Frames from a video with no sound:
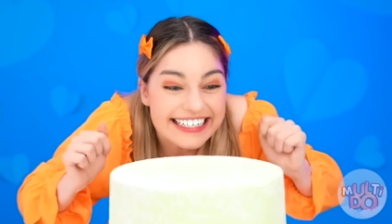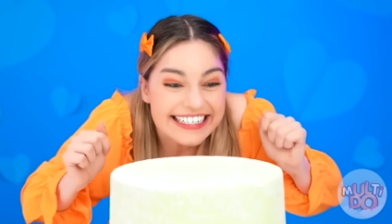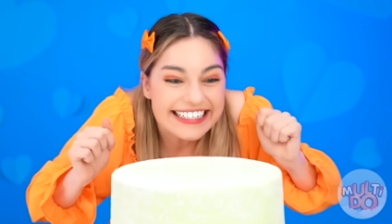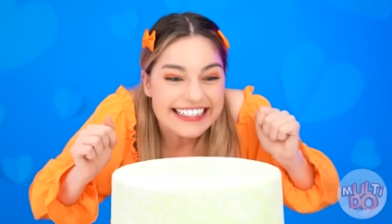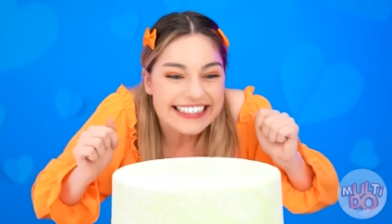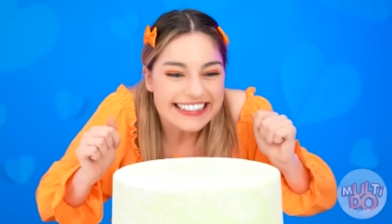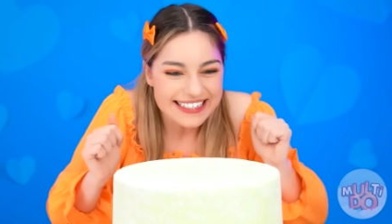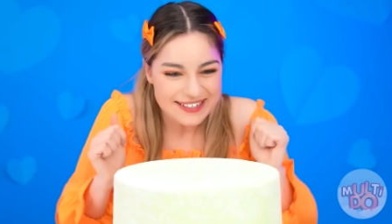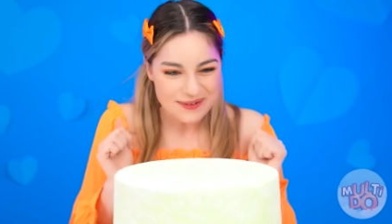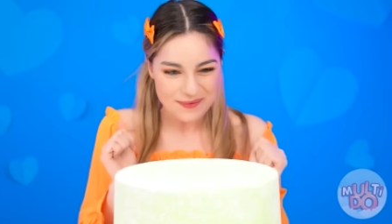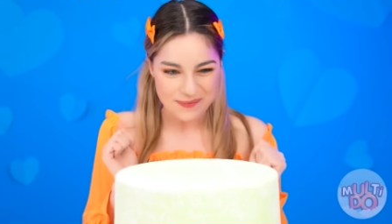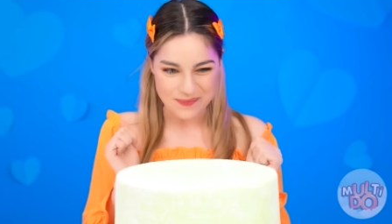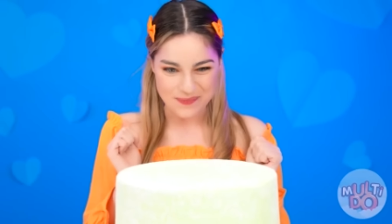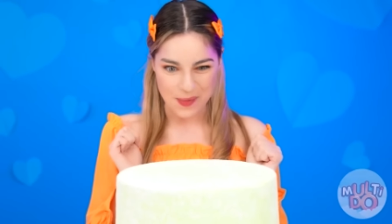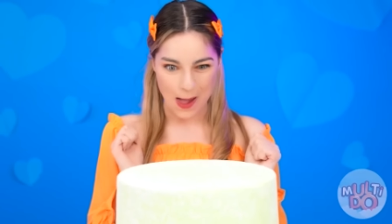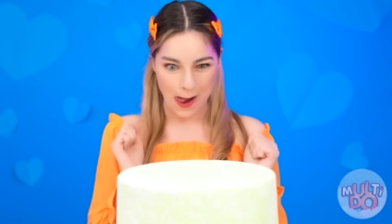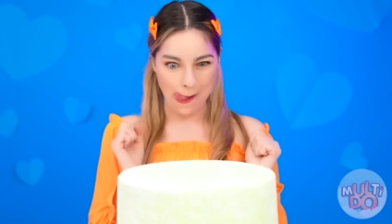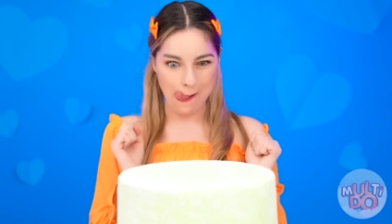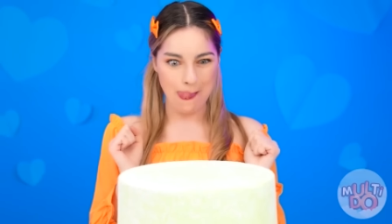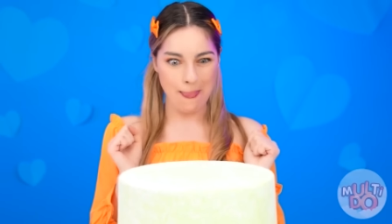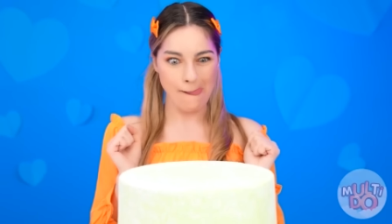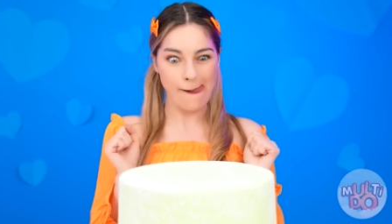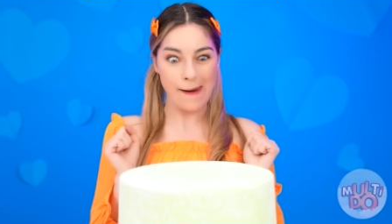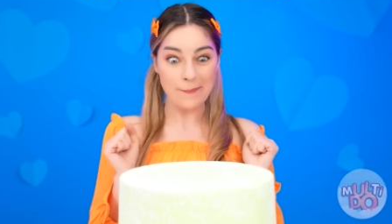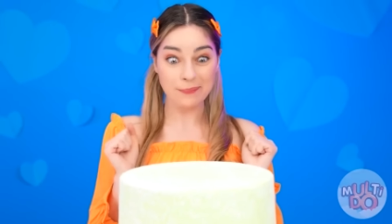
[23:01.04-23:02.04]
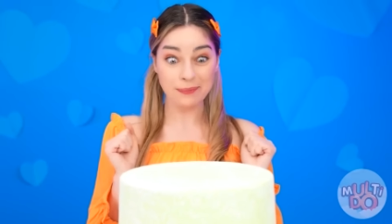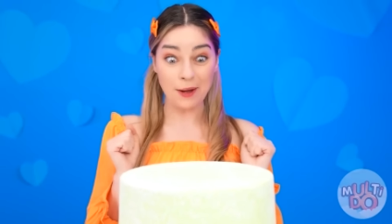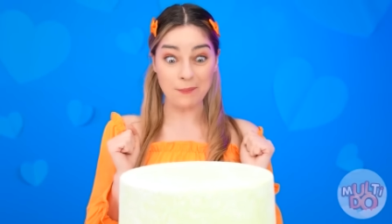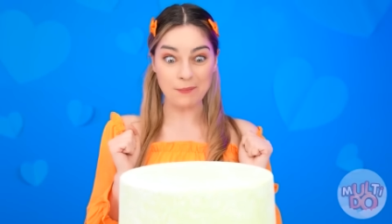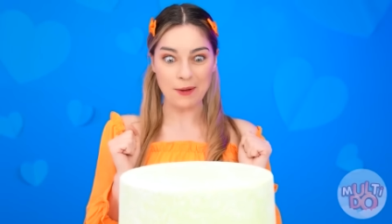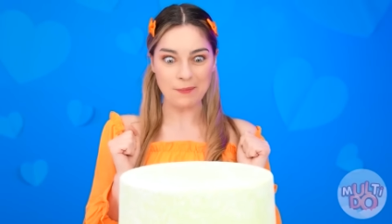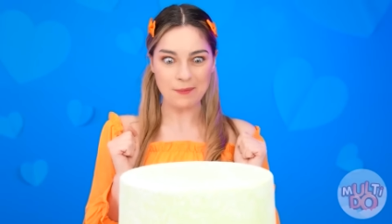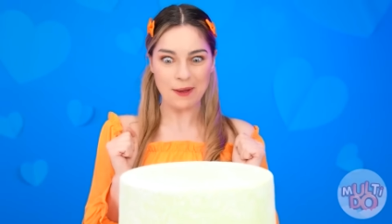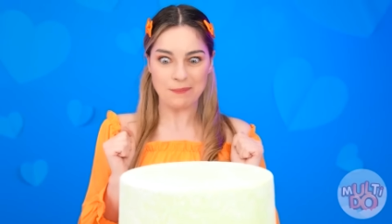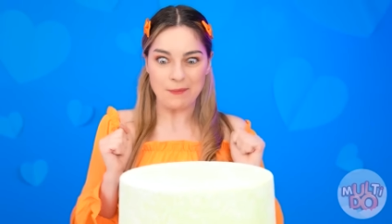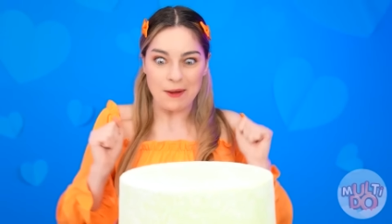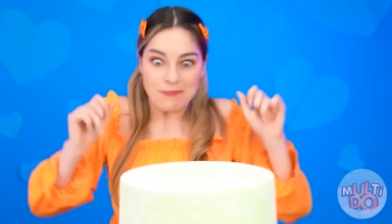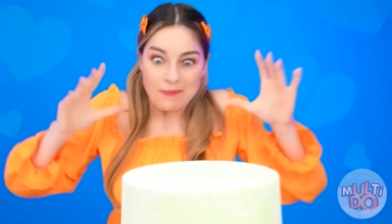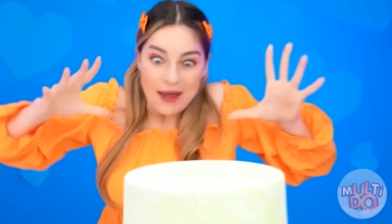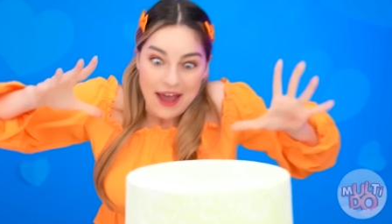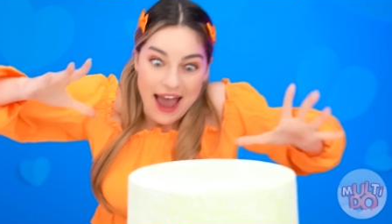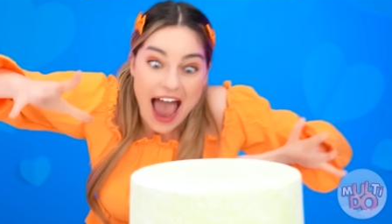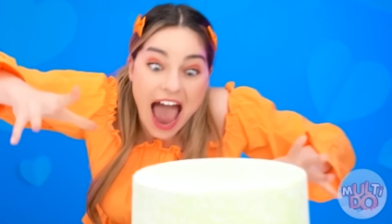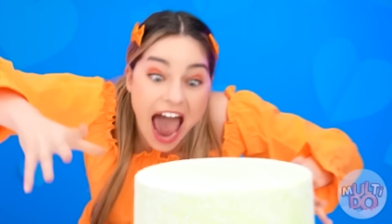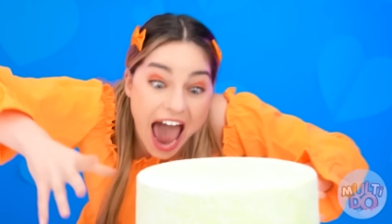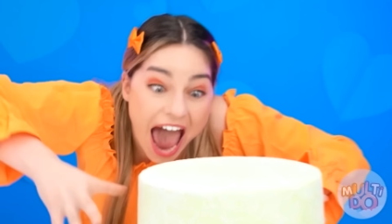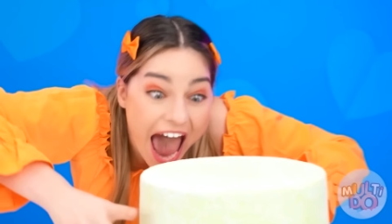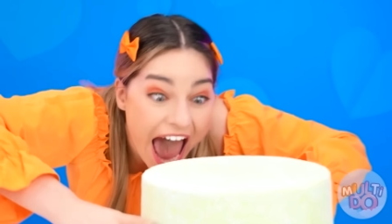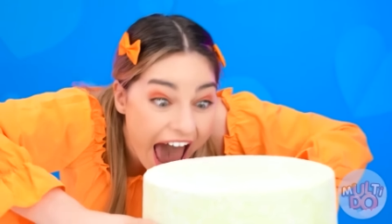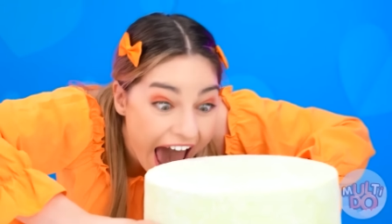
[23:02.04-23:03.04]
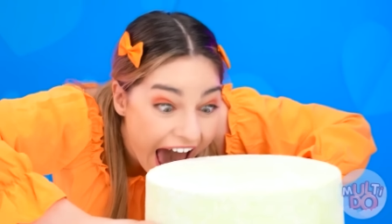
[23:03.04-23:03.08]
I'm alright. I'm starting to